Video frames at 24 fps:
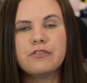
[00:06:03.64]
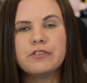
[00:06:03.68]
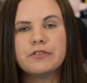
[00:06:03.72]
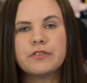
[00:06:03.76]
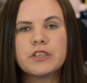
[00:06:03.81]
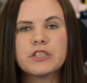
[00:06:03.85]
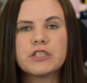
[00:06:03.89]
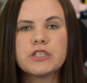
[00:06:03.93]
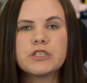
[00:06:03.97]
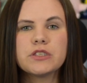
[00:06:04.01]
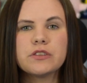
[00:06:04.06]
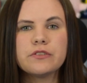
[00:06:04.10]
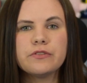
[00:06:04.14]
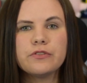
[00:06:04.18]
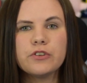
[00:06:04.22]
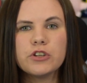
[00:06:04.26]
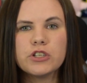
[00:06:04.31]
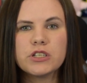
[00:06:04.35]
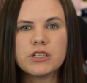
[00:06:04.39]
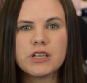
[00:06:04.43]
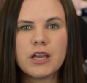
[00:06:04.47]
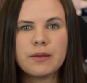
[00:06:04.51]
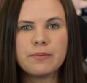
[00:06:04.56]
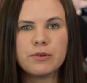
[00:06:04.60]
If this is the
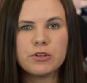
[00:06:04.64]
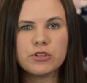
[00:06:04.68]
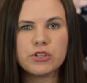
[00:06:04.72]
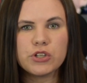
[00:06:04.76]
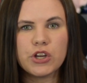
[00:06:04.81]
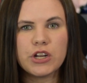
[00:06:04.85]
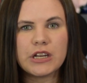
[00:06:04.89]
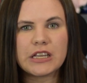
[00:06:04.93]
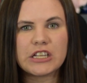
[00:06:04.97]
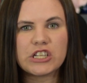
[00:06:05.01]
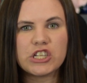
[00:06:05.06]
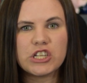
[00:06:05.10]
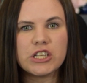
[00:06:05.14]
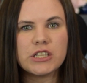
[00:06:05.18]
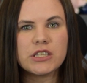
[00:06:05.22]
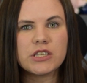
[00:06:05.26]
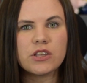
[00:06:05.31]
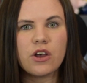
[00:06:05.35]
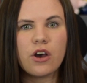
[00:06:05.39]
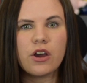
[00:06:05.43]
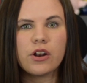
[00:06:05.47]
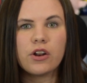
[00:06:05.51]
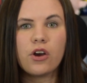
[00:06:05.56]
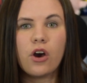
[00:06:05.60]
first time you're turning cheats
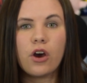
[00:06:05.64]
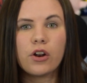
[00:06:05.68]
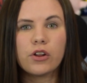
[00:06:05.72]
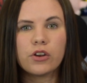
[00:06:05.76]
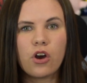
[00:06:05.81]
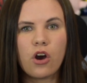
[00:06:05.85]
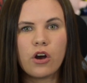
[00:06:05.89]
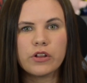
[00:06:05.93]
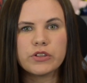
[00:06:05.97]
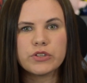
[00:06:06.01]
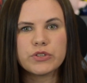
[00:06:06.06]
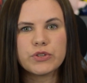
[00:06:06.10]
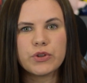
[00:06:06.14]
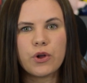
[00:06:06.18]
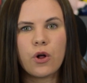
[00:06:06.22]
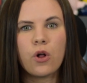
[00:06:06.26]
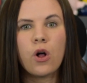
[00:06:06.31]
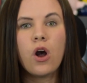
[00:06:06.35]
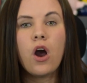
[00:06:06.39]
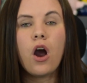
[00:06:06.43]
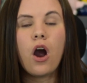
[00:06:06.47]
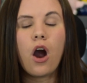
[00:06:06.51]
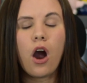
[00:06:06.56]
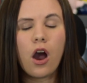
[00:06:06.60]
on a
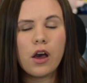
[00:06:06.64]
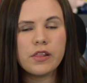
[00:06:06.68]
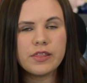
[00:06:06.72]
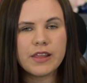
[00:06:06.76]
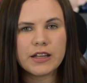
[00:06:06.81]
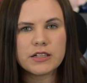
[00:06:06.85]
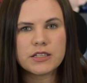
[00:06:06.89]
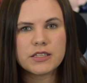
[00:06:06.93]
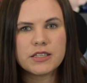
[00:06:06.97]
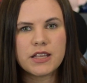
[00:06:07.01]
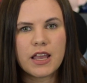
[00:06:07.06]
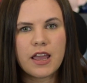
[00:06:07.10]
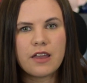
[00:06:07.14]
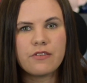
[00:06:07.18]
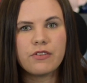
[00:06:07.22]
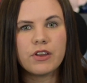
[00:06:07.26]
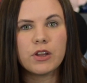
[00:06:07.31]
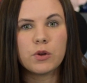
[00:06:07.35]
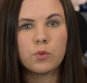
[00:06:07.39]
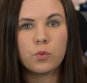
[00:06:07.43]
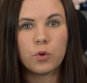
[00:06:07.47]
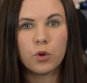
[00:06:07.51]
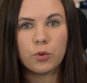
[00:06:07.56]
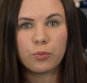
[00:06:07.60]
console, on that save,
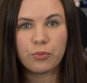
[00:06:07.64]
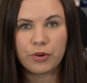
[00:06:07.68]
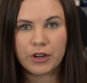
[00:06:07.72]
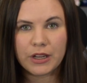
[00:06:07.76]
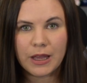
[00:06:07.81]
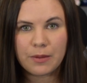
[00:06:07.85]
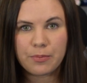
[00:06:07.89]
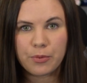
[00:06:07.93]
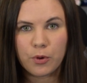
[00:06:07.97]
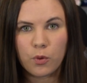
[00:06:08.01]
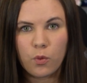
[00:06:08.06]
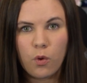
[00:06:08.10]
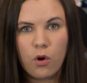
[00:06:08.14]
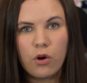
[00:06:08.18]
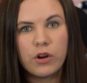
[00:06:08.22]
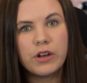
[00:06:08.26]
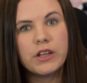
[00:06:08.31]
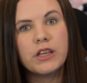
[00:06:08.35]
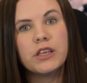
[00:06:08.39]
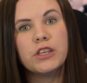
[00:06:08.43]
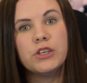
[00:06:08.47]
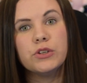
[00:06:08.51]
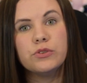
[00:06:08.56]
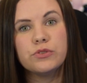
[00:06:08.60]
it will bring up a
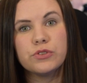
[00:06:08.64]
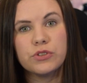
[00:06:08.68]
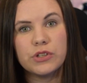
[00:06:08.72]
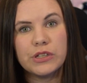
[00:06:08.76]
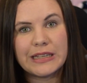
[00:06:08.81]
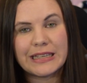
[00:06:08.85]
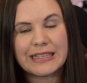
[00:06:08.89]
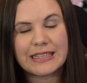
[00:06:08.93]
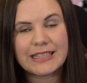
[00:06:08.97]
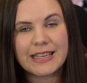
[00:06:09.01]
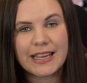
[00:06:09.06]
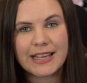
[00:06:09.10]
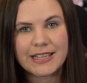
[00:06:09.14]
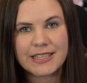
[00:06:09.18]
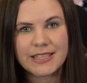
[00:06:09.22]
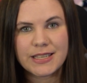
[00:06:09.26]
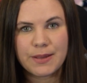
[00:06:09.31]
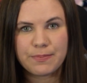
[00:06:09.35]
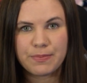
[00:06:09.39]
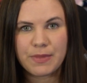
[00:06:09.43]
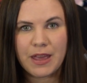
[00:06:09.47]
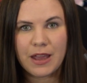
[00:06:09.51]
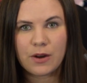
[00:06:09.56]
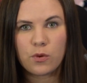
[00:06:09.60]
warning. You do need to
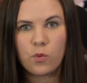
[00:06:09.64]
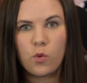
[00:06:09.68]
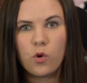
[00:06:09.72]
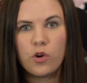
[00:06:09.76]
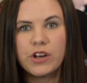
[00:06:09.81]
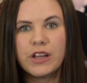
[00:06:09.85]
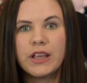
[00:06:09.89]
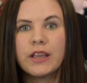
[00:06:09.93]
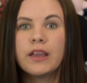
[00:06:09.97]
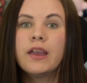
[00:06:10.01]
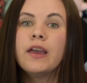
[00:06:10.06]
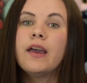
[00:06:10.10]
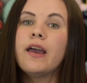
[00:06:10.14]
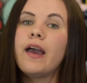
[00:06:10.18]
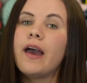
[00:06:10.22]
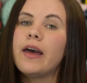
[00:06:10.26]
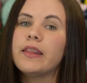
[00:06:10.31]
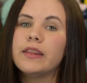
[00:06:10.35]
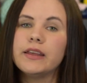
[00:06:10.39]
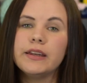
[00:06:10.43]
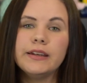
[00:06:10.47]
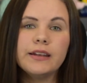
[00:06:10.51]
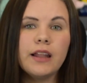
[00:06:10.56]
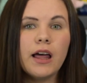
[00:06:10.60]
accept that warning,
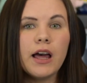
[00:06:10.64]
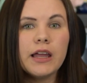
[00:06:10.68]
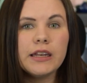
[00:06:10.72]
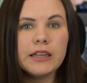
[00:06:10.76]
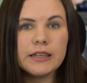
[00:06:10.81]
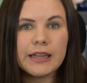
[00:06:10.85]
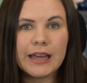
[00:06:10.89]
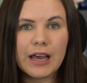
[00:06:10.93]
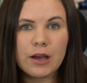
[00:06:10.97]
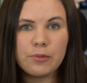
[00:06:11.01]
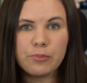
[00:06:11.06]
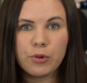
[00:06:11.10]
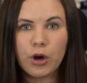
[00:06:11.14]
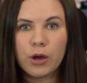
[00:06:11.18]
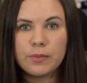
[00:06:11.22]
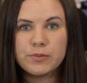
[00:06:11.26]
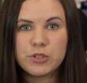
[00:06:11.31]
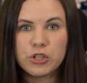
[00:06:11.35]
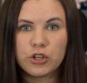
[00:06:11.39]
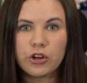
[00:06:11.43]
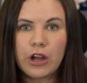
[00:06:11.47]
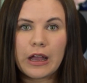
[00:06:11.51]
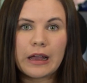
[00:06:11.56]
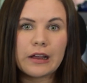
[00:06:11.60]
and then la-di-da
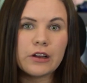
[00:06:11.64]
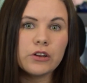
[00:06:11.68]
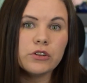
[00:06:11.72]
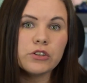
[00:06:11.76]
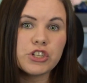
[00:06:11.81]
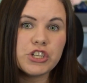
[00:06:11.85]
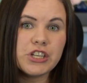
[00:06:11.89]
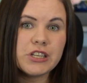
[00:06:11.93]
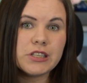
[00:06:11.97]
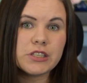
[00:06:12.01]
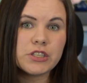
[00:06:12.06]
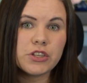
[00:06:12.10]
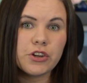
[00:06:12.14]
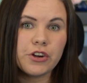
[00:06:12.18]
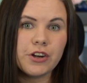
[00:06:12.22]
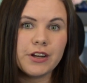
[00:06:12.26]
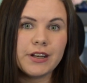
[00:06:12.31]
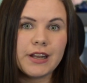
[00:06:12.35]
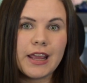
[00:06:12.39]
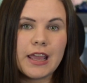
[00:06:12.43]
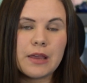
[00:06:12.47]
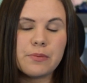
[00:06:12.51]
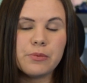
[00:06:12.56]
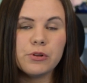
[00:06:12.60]
bobs, your uncle, cheats are
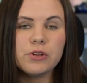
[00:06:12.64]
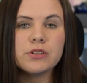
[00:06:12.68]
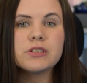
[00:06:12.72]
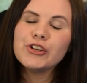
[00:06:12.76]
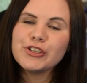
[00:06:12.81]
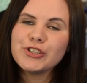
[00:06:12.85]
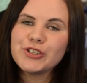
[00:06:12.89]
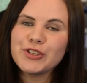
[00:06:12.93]
enabled.